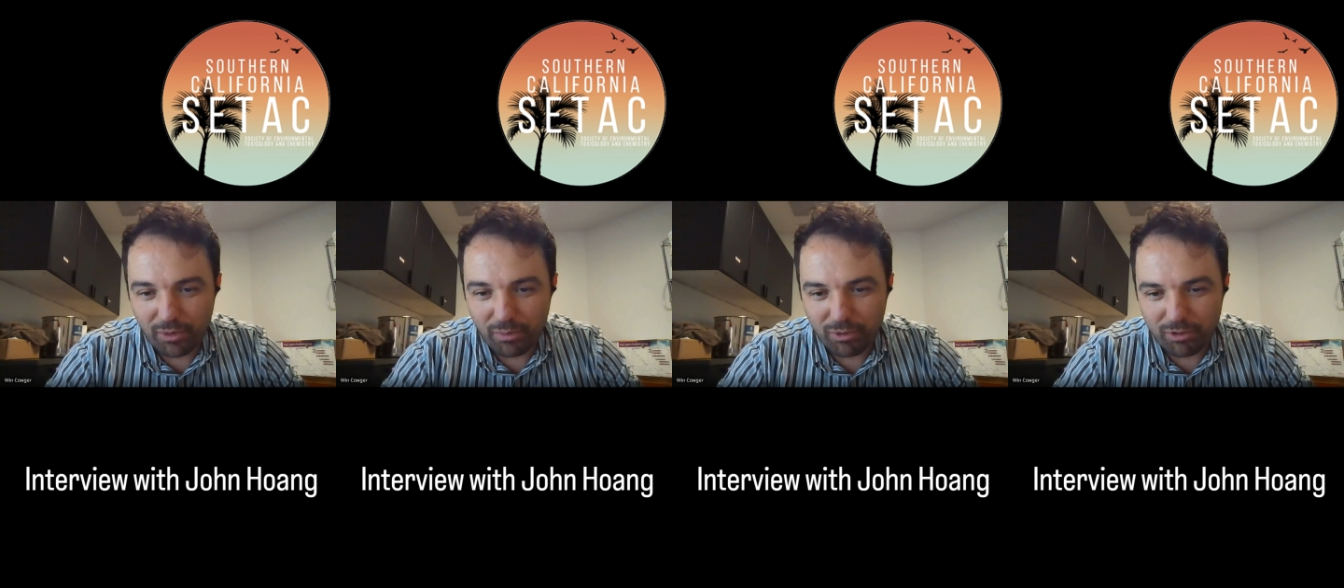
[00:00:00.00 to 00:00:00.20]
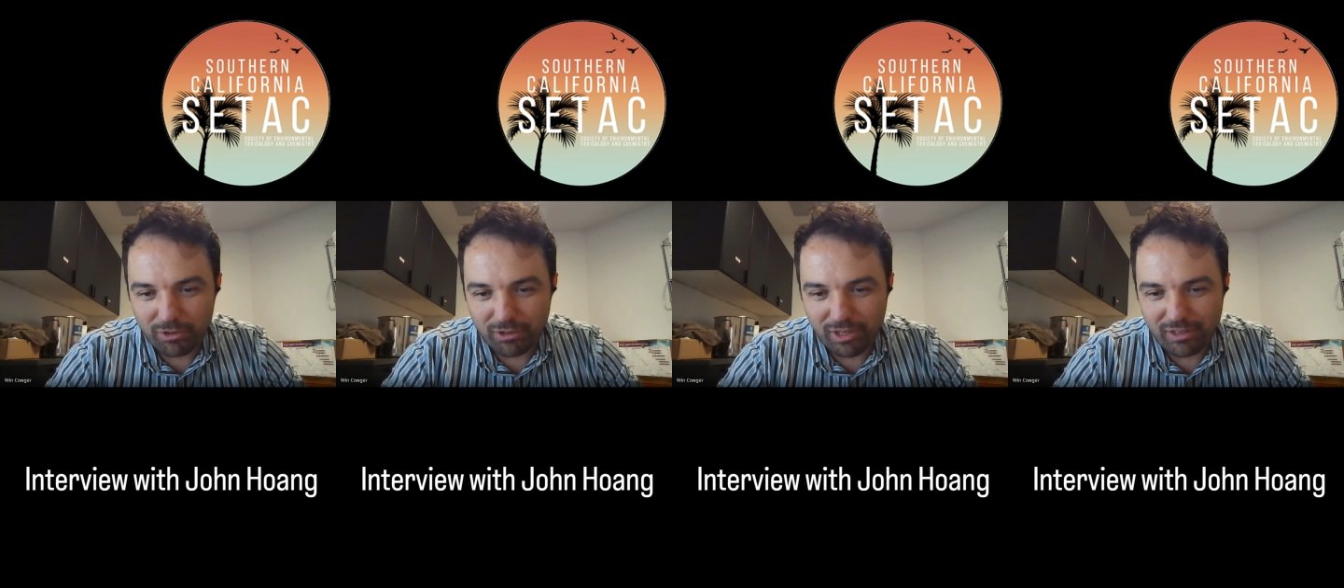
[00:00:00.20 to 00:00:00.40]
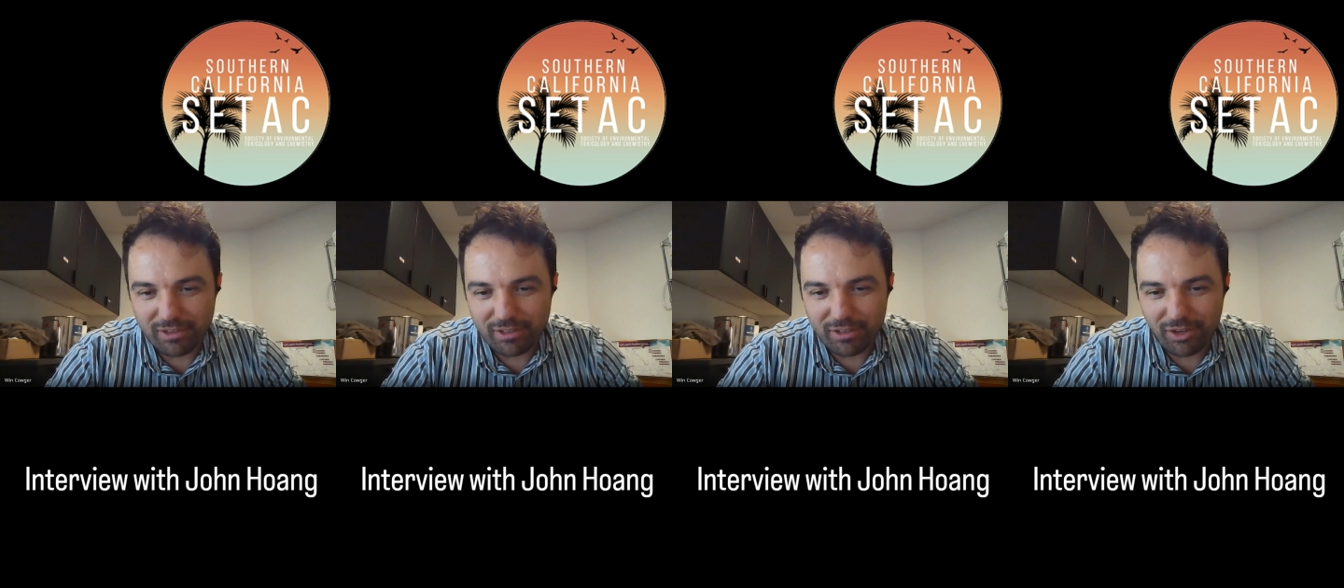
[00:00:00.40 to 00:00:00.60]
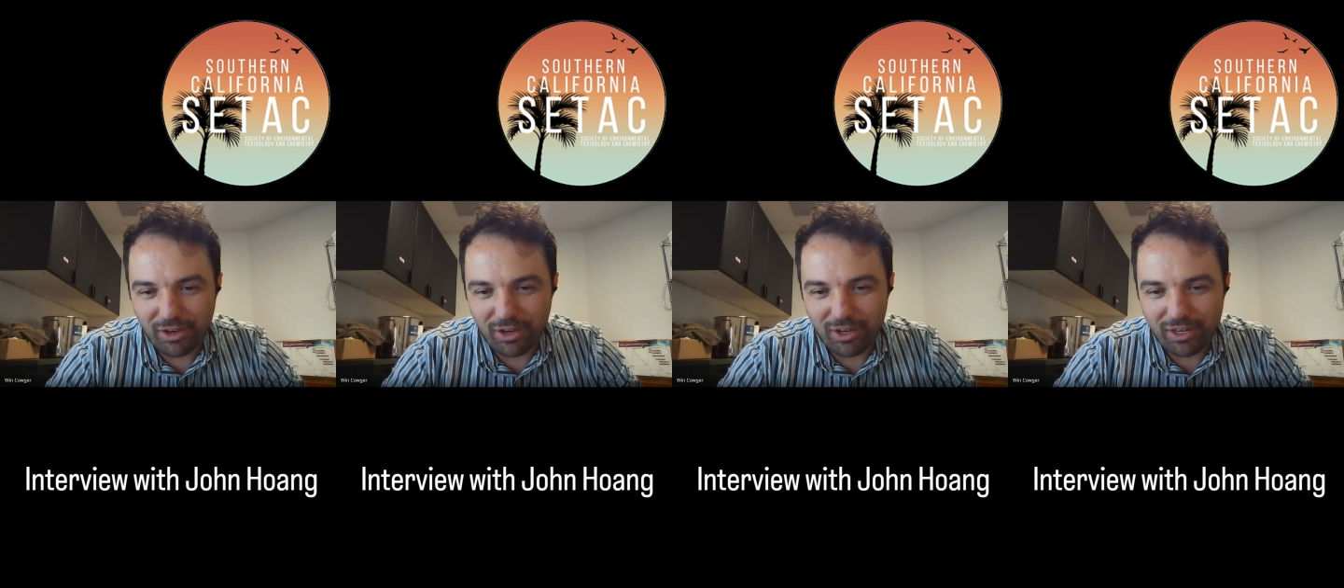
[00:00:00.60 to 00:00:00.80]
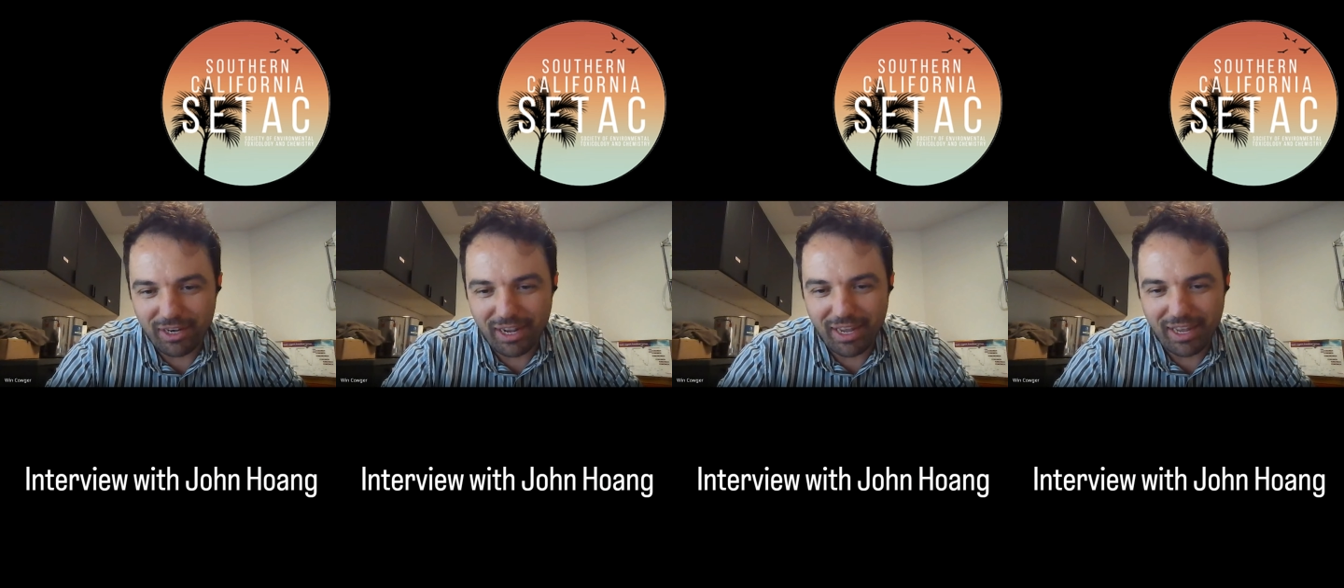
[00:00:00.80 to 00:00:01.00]
presenting
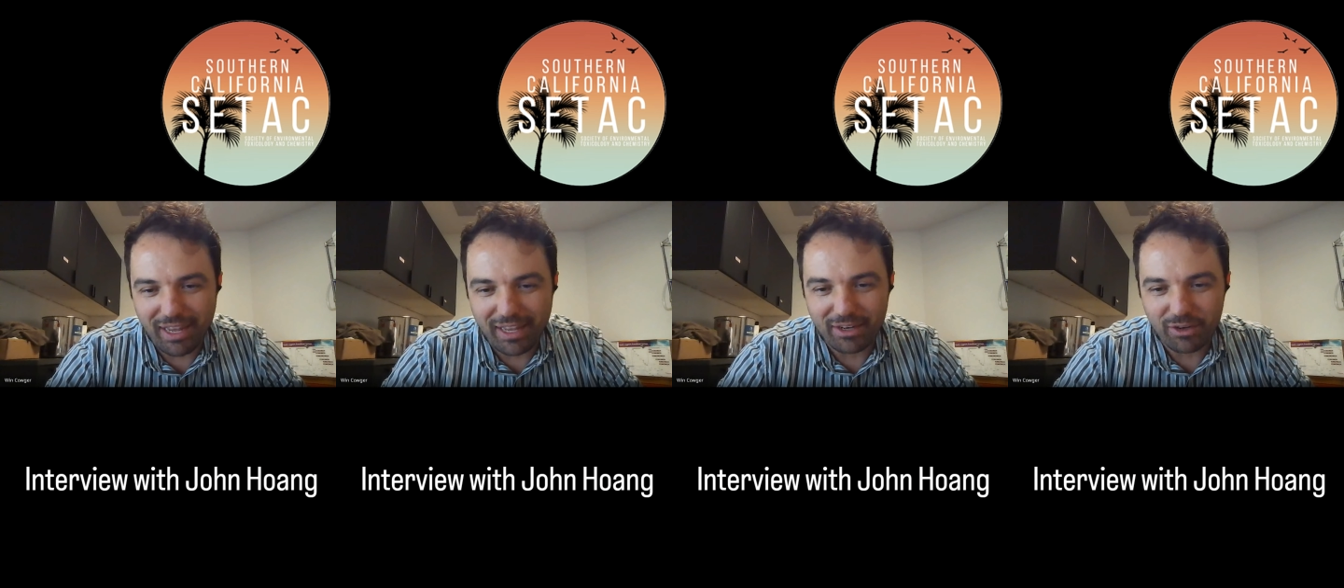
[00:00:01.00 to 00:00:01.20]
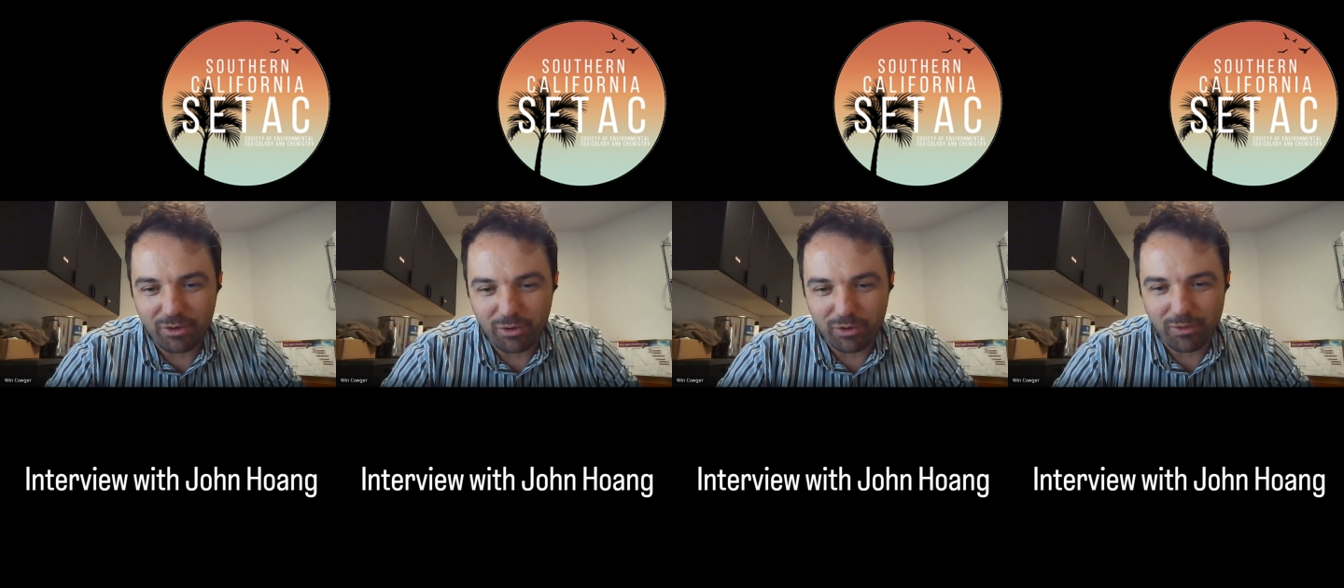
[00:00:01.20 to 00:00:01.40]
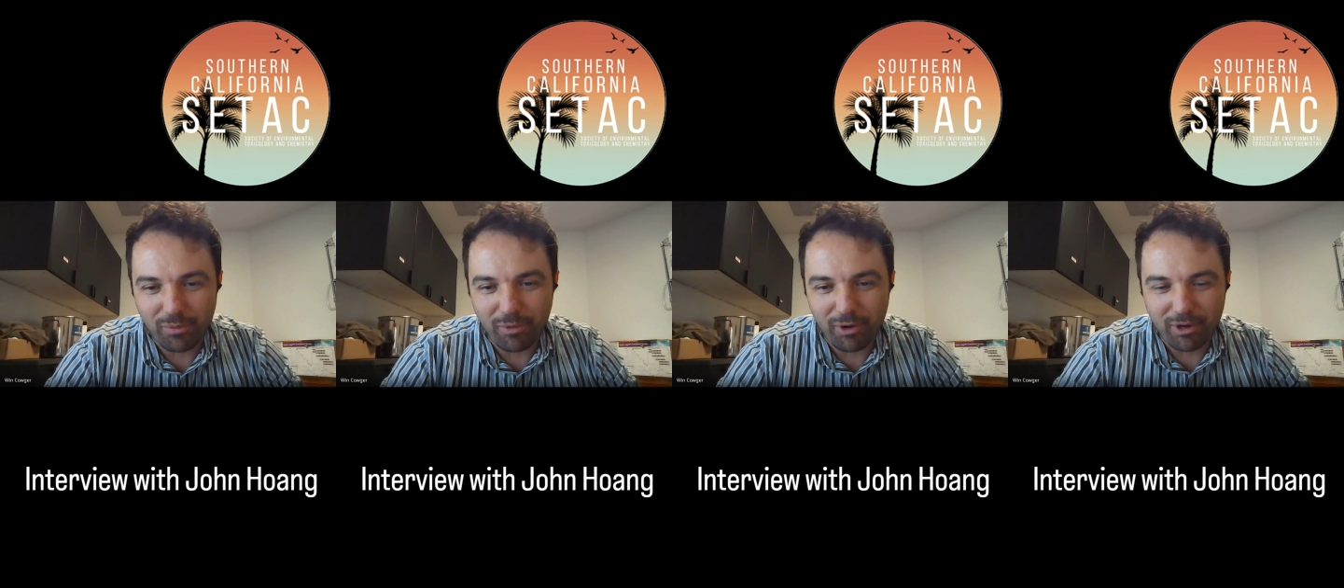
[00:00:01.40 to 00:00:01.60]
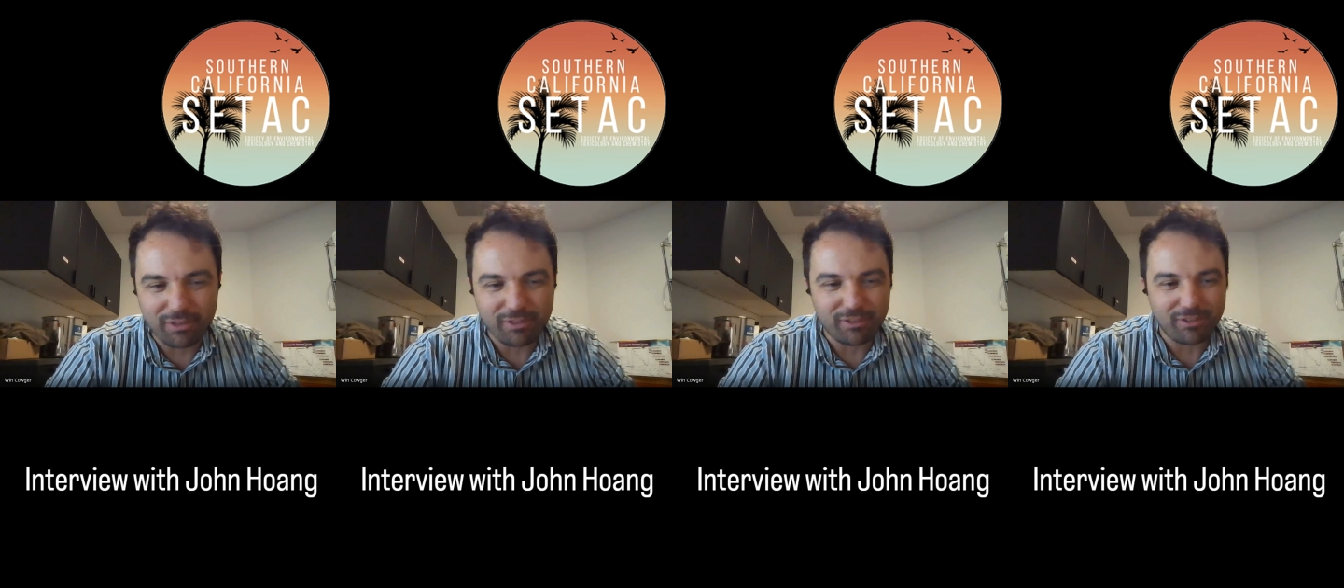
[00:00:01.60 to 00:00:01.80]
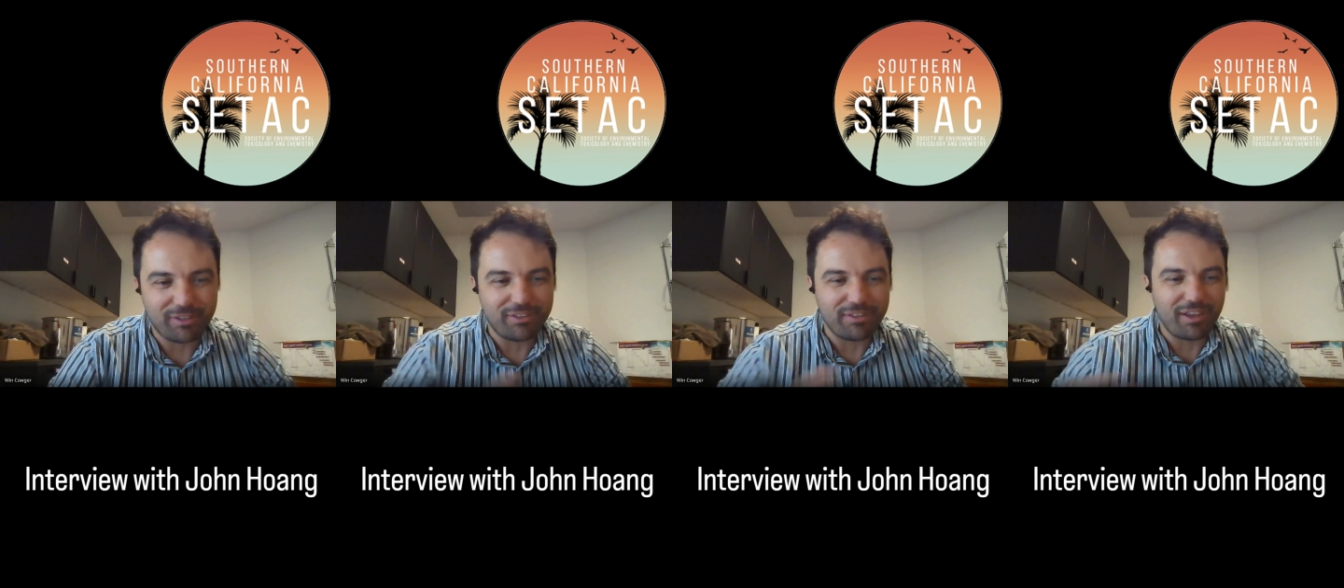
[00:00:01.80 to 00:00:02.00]
on at North America
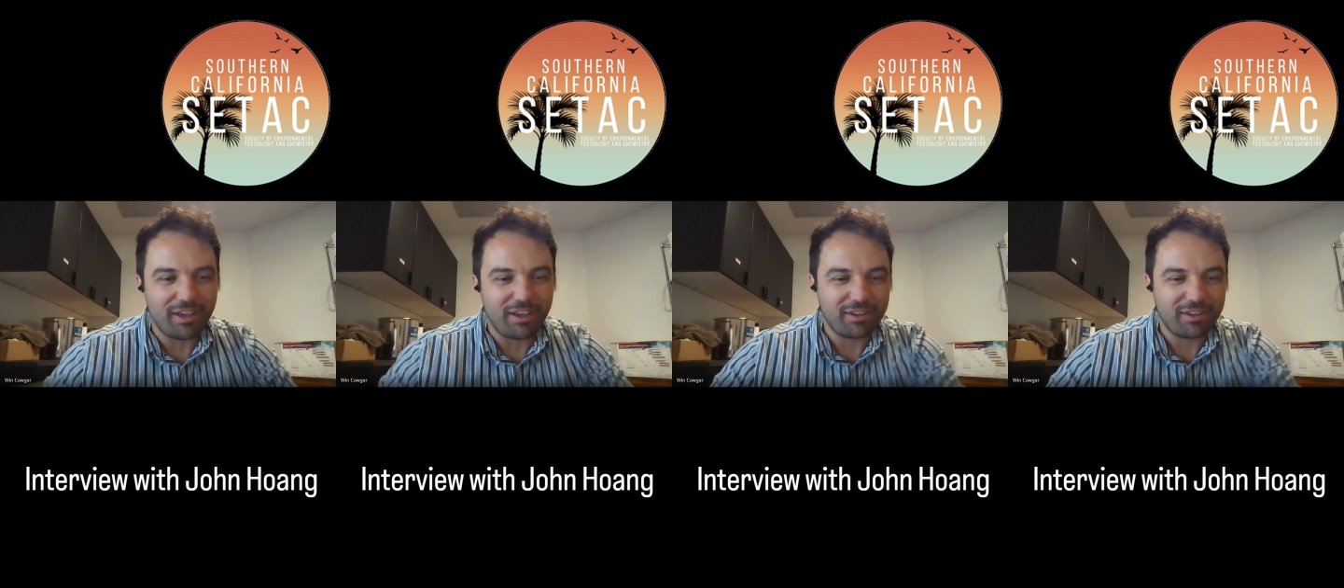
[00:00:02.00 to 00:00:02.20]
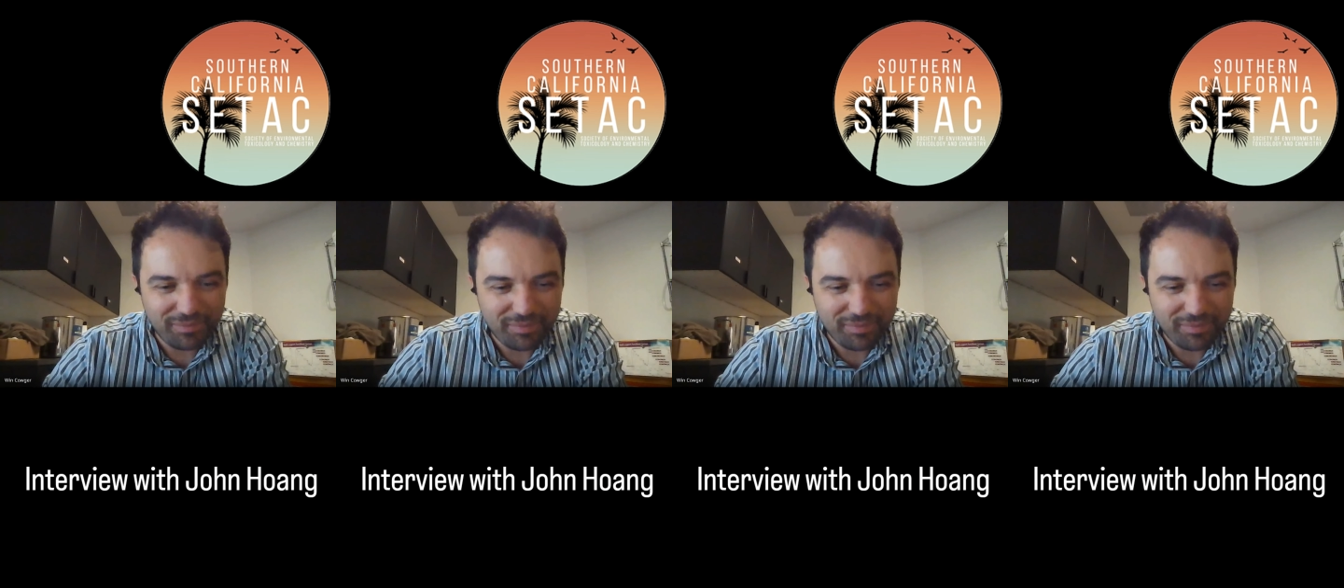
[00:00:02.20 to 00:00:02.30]
SETAC.